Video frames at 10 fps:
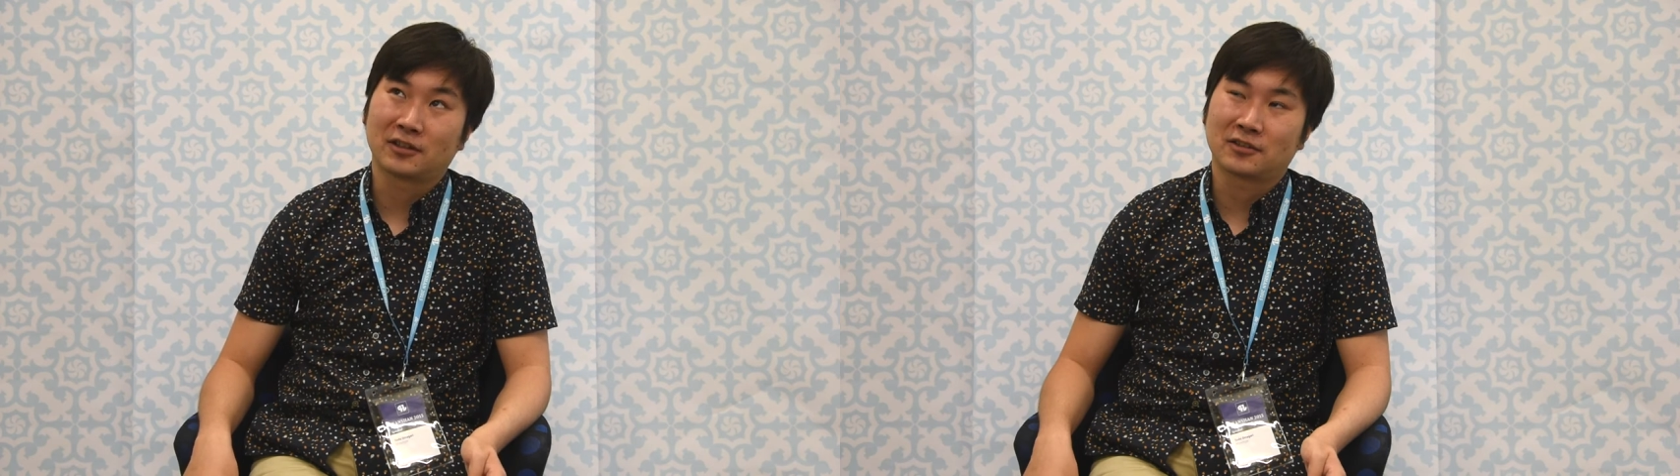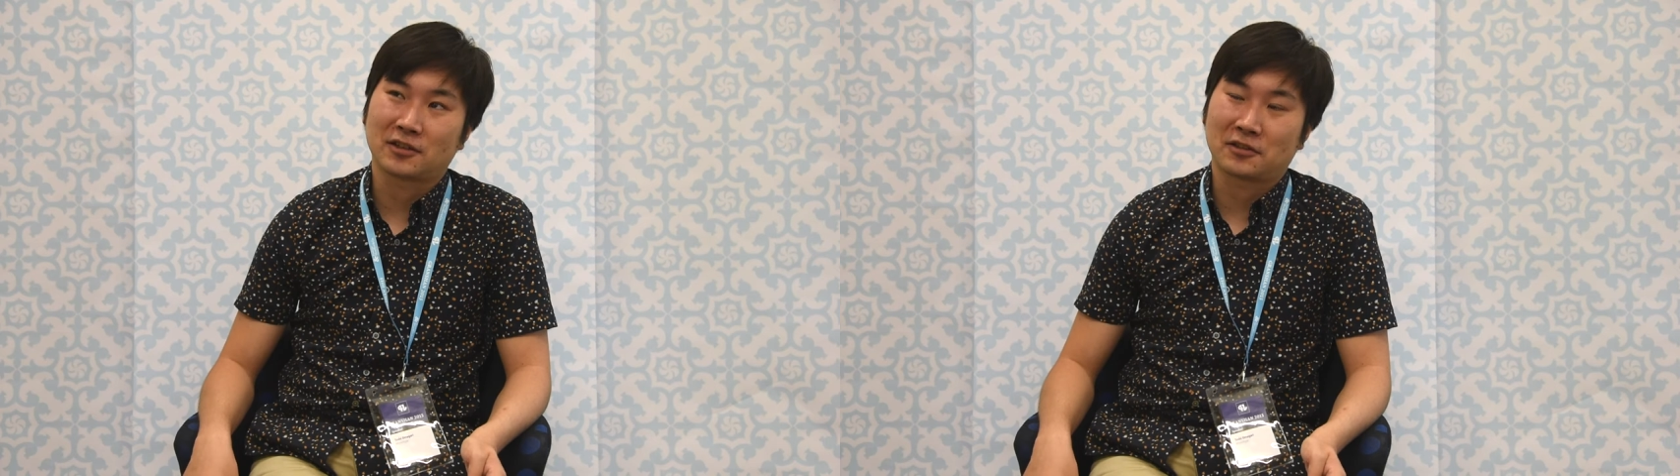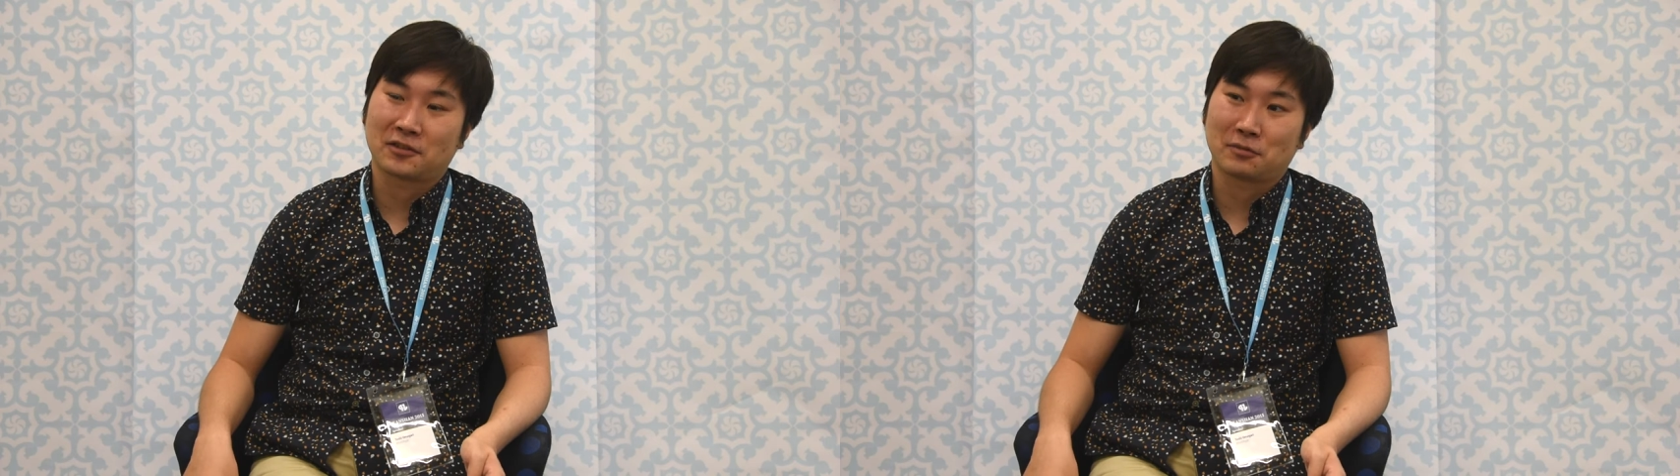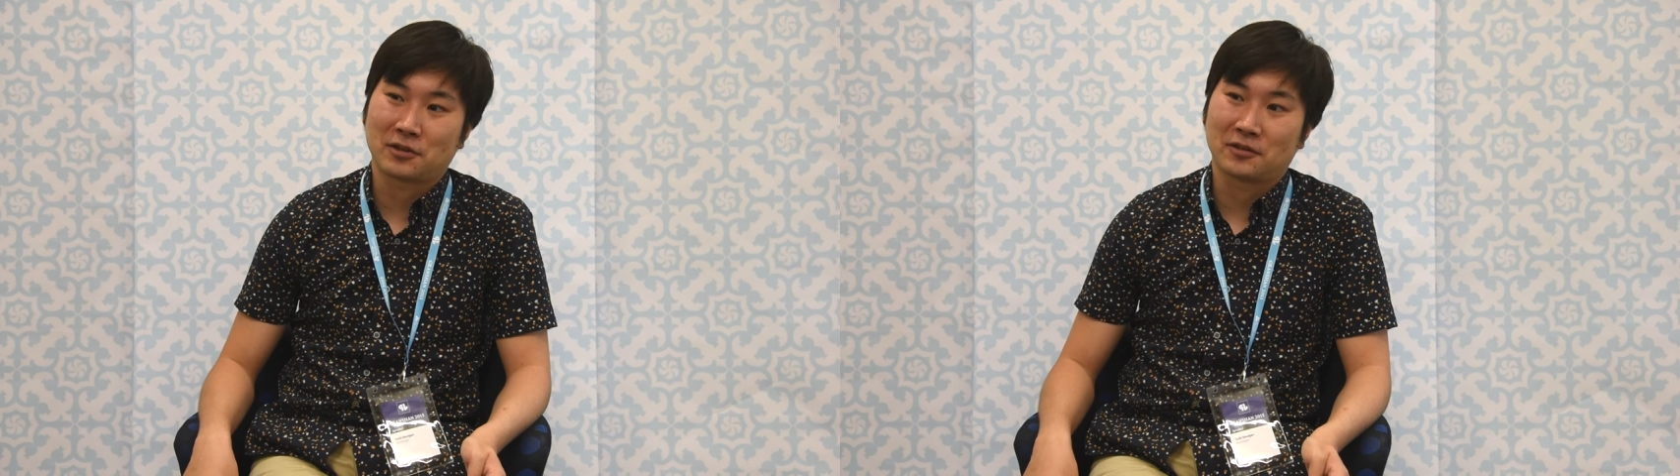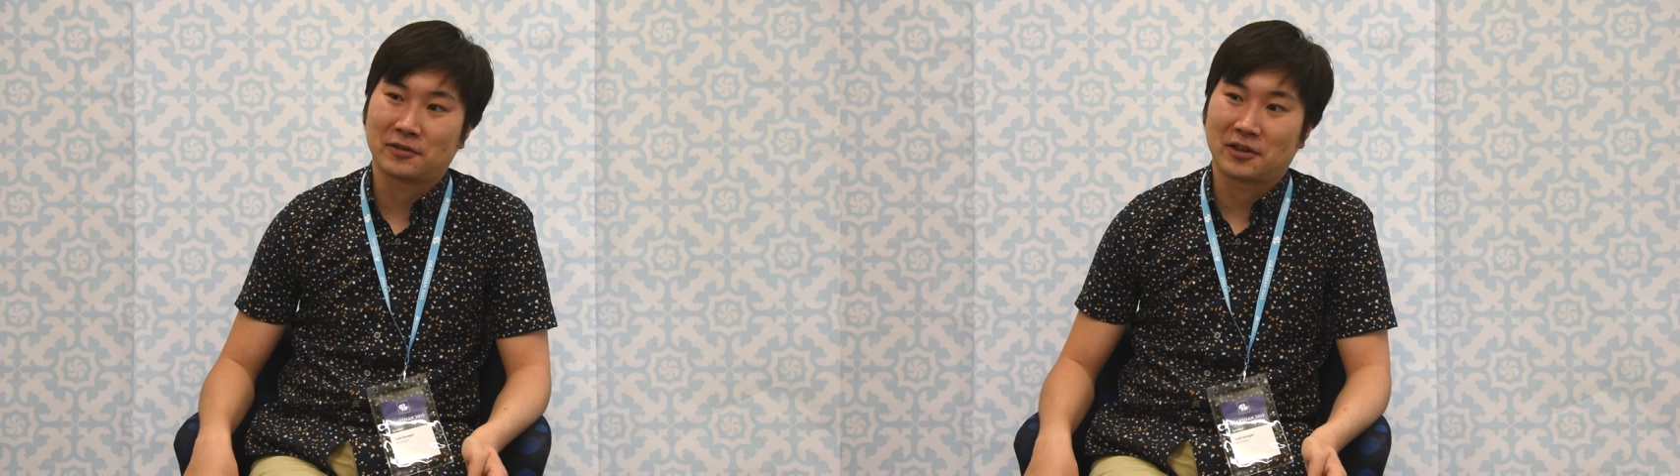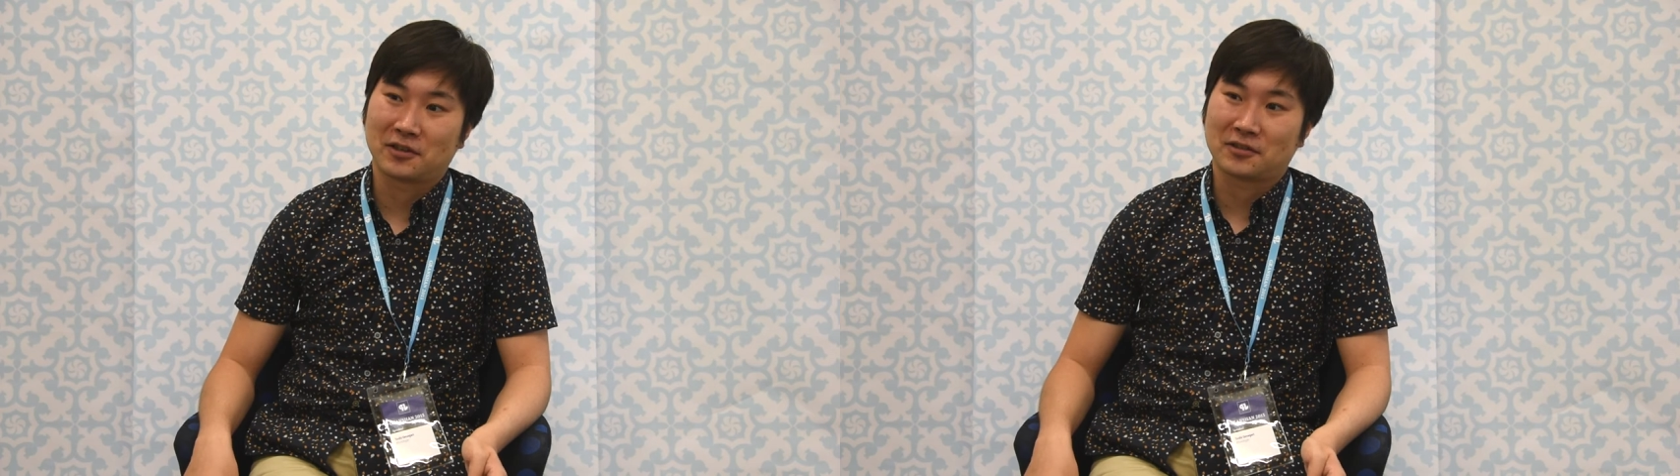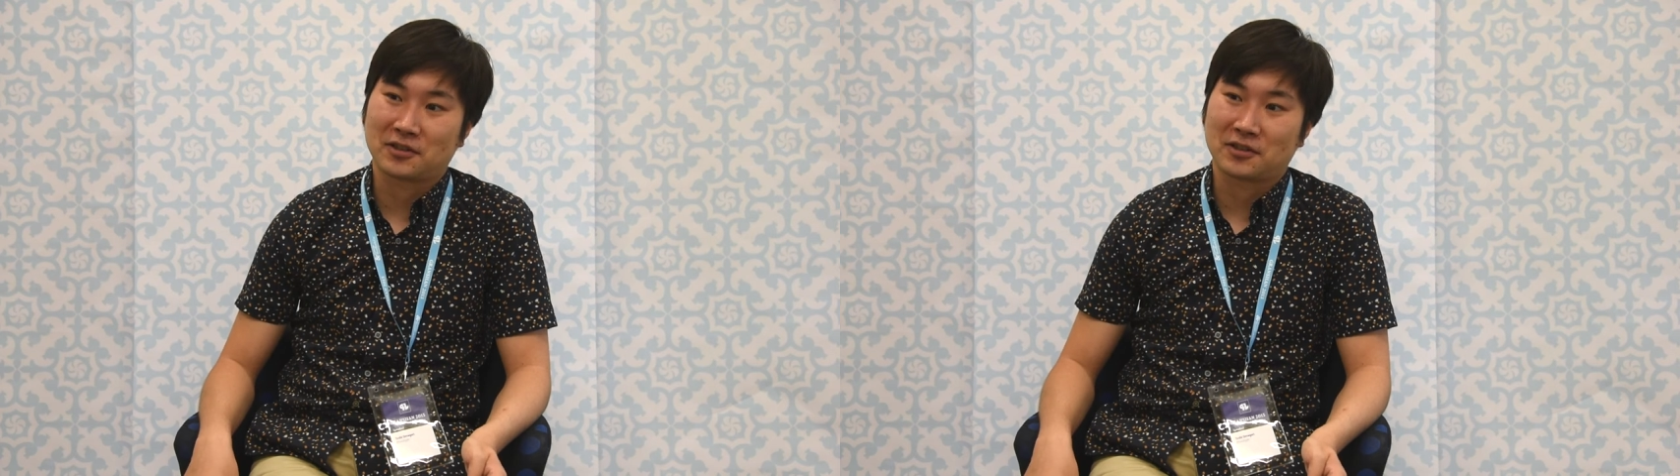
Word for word: It's just specific. It's